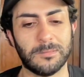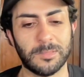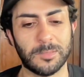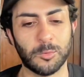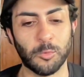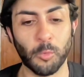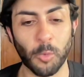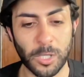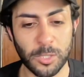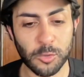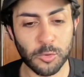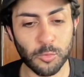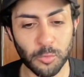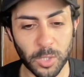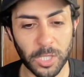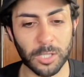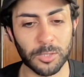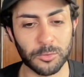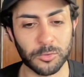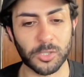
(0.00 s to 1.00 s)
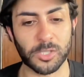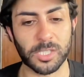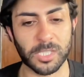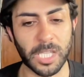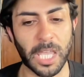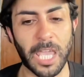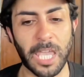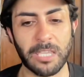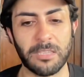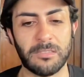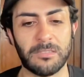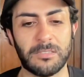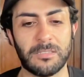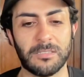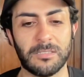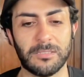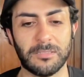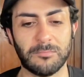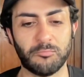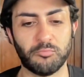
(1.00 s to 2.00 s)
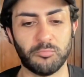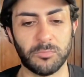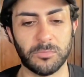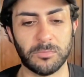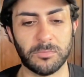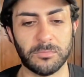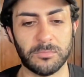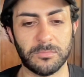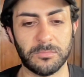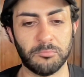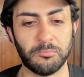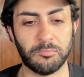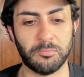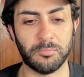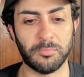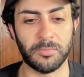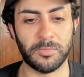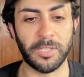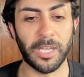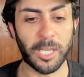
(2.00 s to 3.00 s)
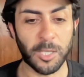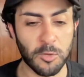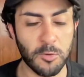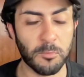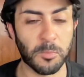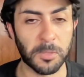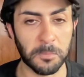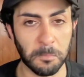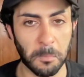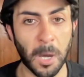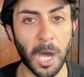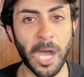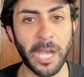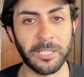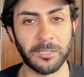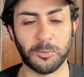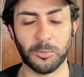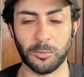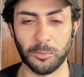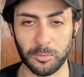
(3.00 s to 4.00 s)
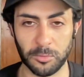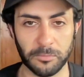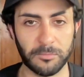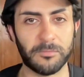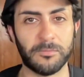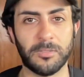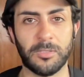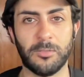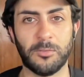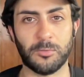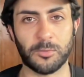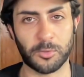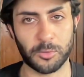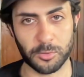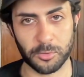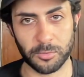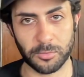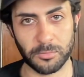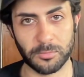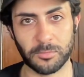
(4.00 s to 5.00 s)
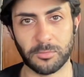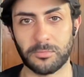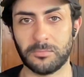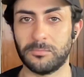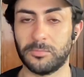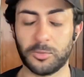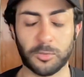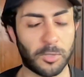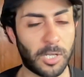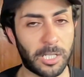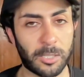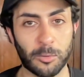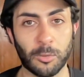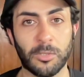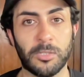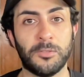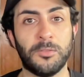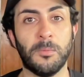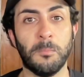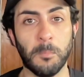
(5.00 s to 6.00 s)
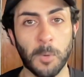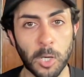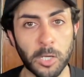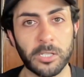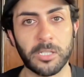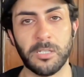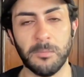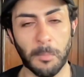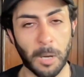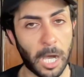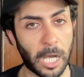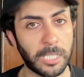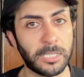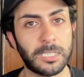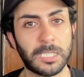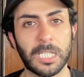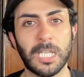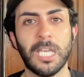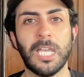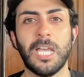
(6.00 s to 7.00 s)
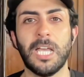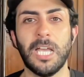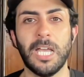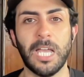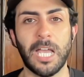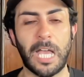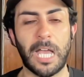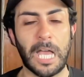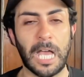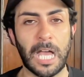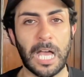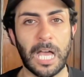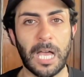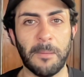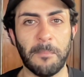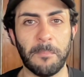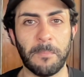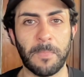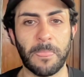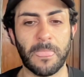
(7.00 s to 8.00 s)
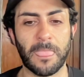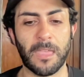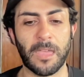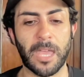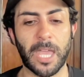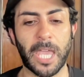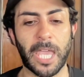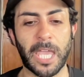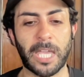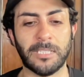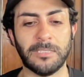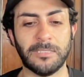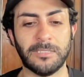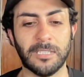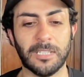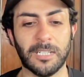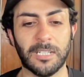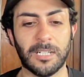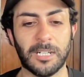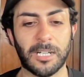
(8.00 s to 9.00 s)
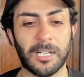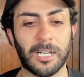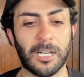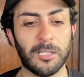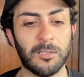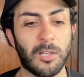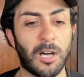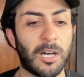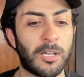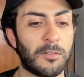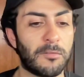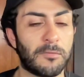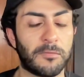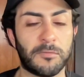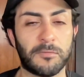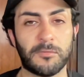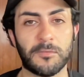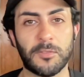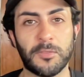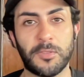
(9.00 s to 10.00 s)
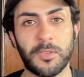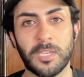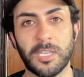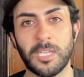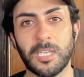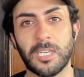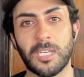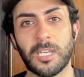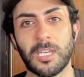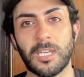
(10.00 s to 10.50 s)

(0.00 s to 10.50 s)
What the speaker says: once we understand the human mind, or should I call it the monkey mind, and a lot of the